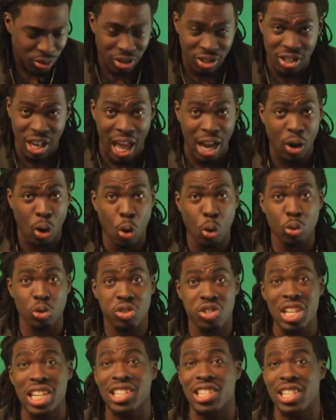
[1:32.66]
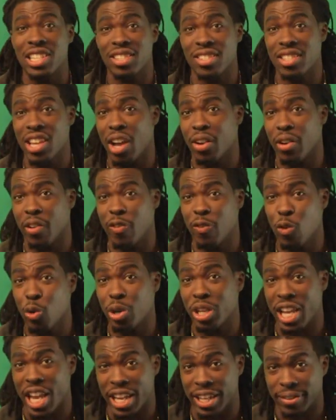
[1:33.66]
That whole sentence sounded
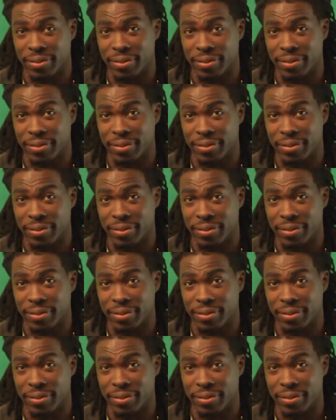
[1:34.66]
48.